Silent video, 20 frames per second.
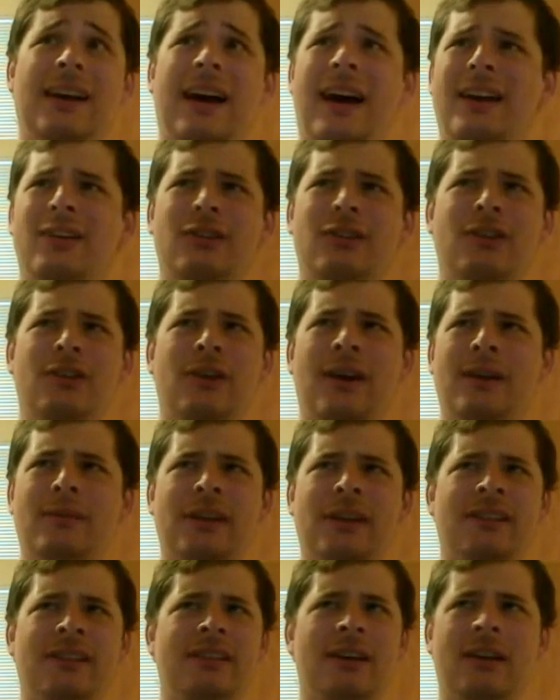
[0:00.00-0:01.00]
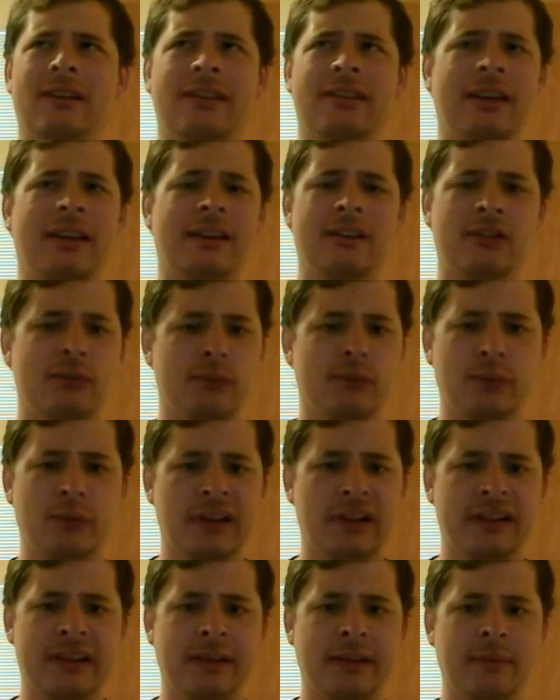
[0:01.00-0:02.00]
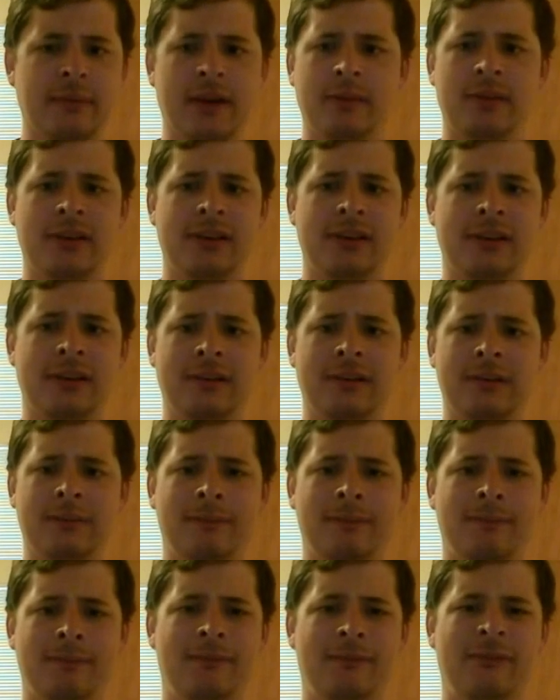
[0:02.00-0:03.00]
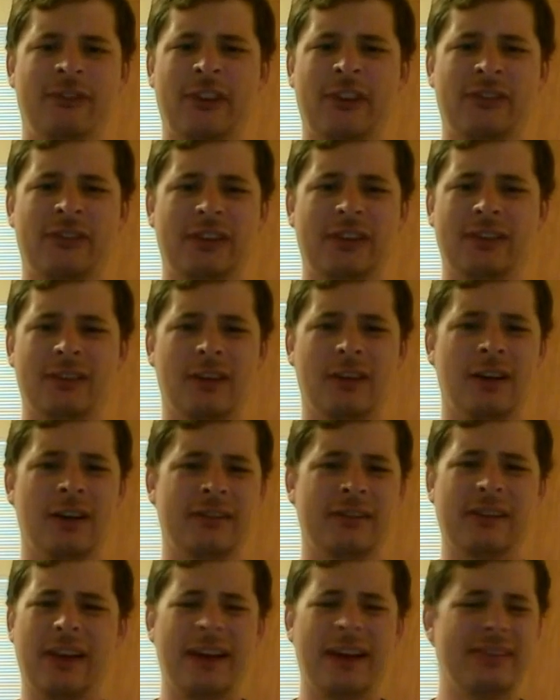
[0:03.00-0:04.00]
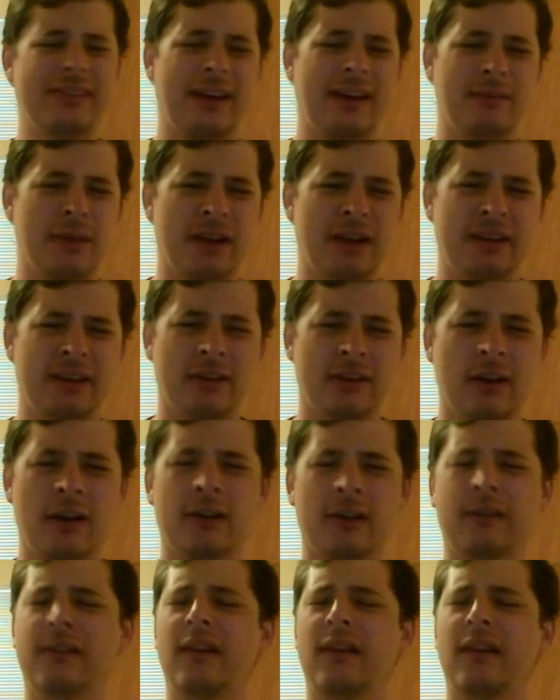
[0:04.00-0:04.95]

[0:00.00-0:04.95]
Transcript: I don't know how many songs that is really, maybe 50 songs, not that many songs.